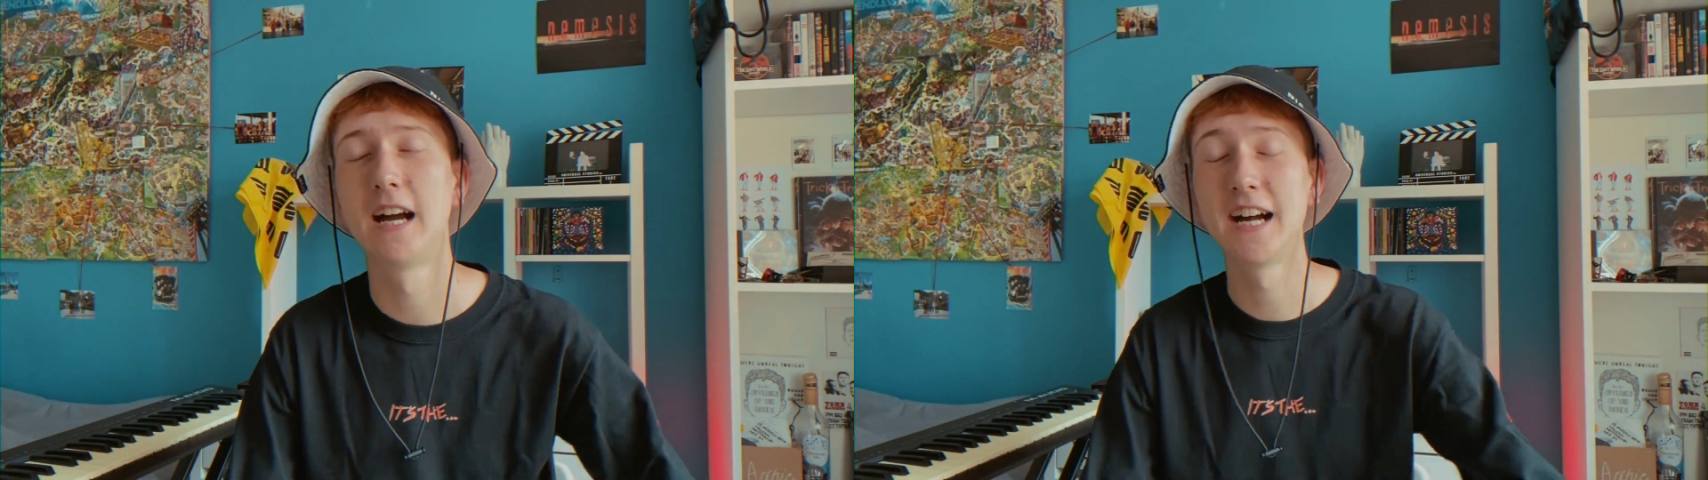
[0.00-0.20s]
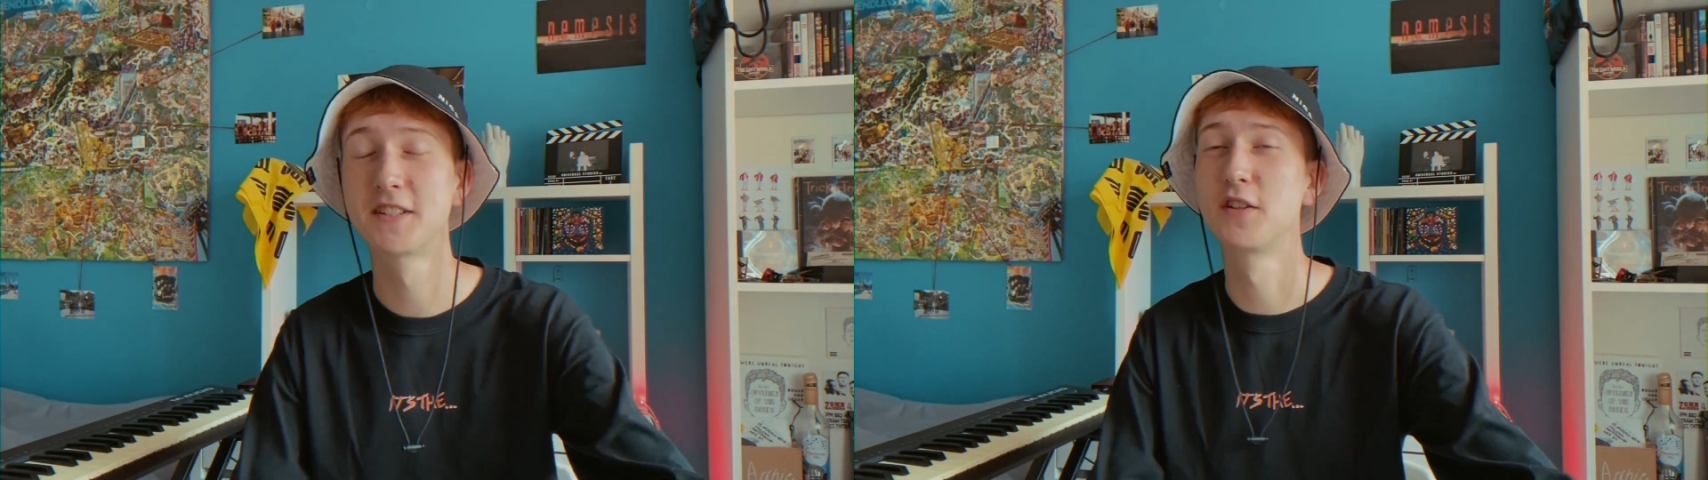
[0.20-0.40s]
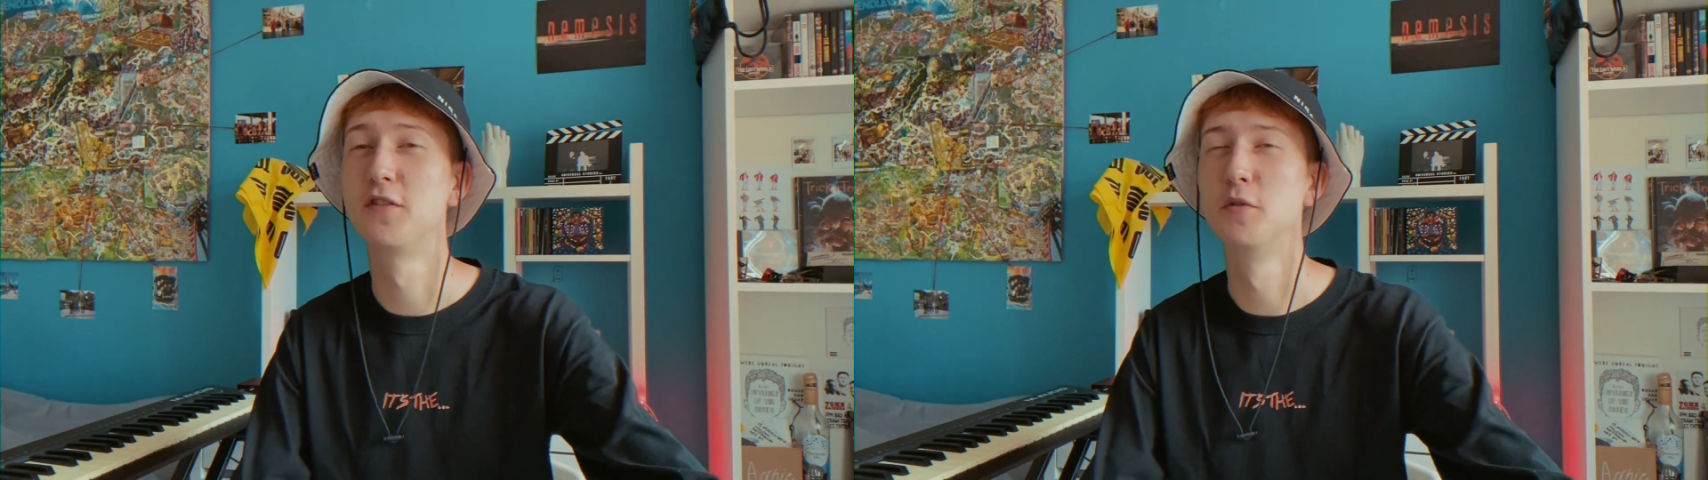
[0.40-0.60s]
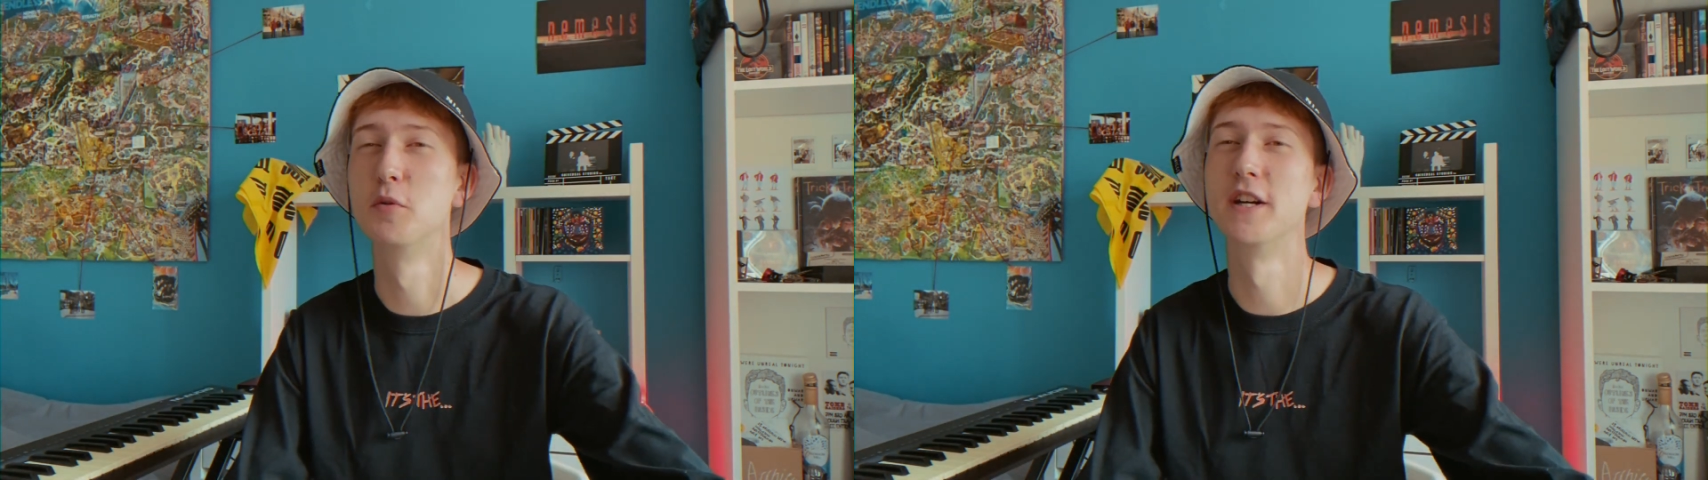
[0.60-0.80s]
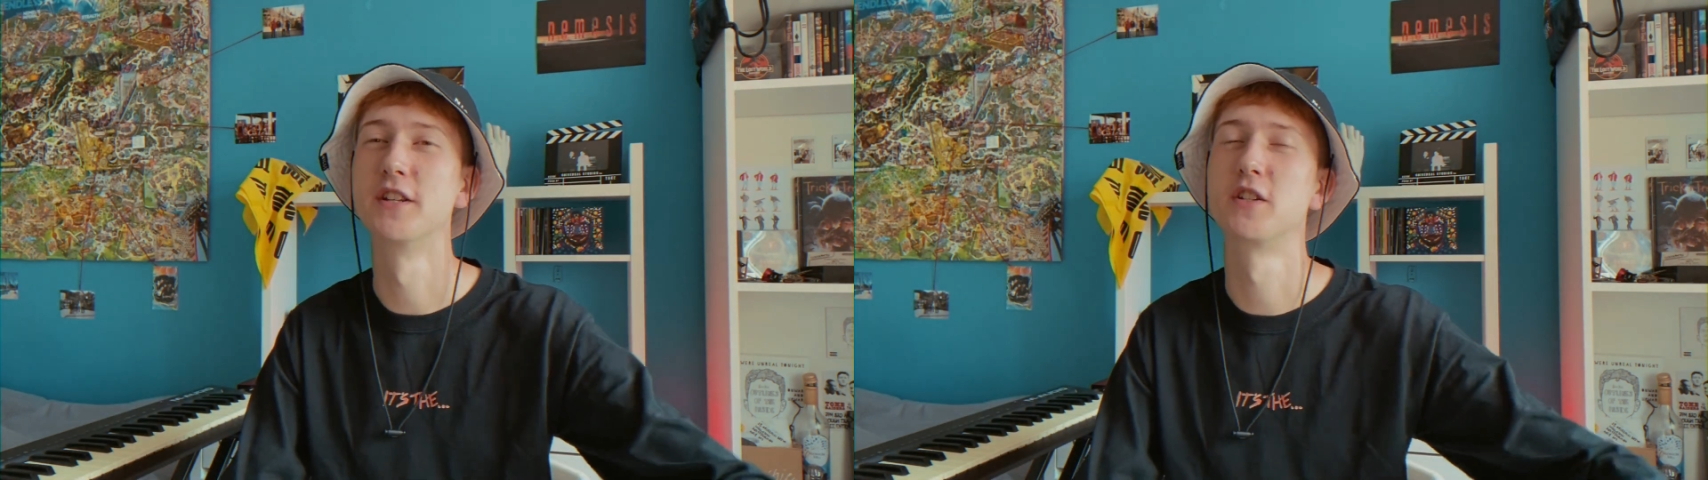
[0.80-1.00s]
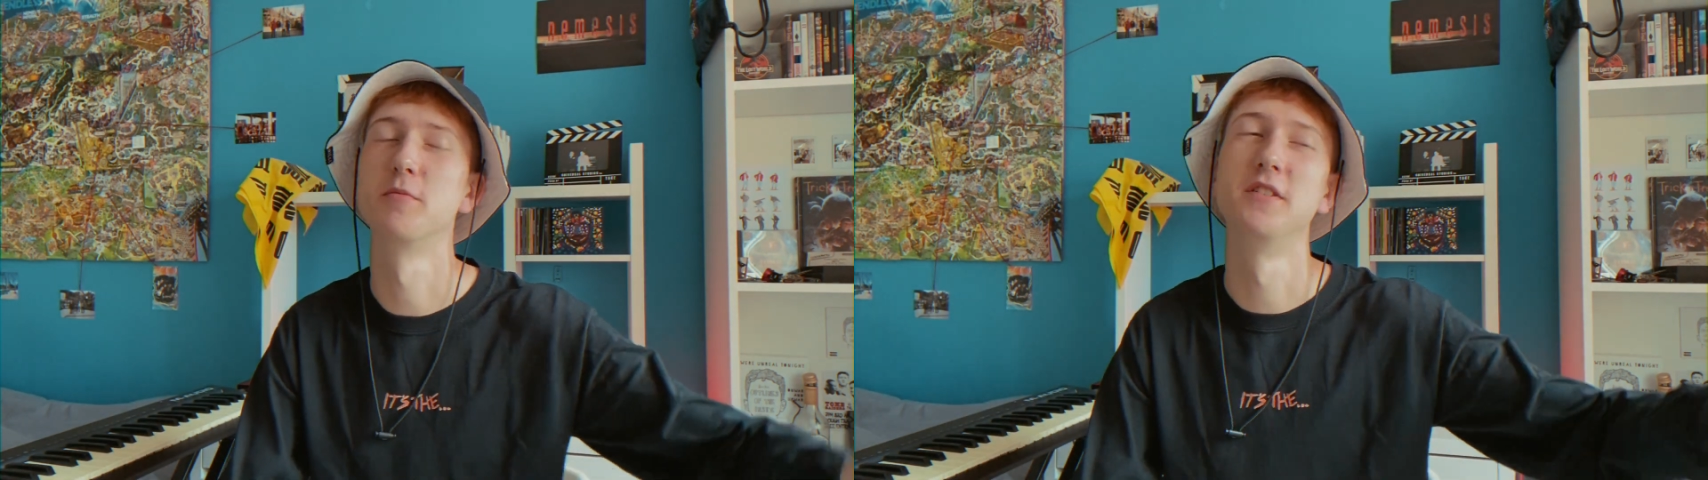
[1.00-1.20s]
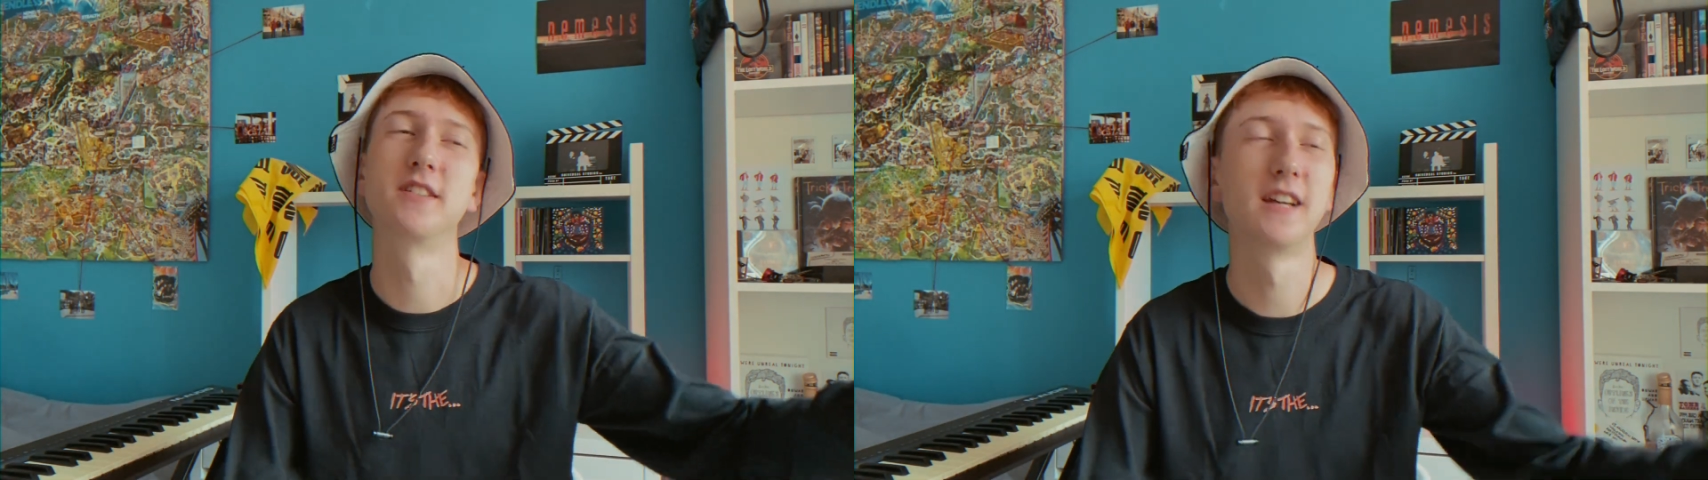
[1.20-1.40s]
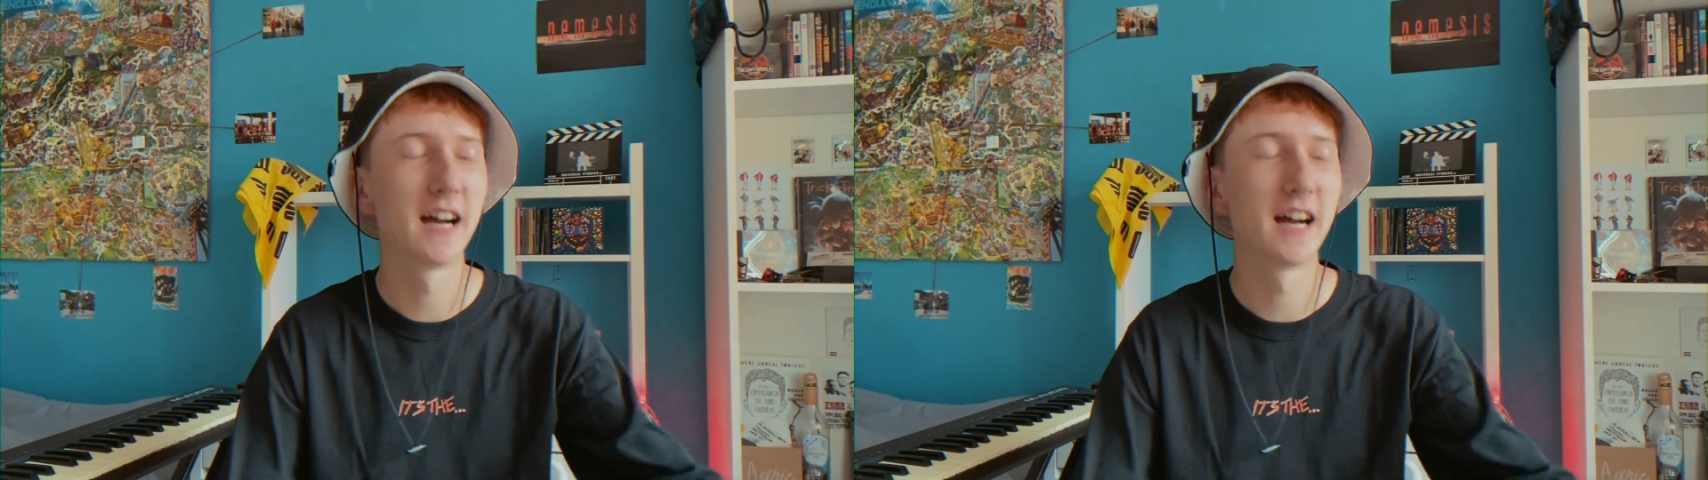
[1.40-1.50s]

Added a few more instruments,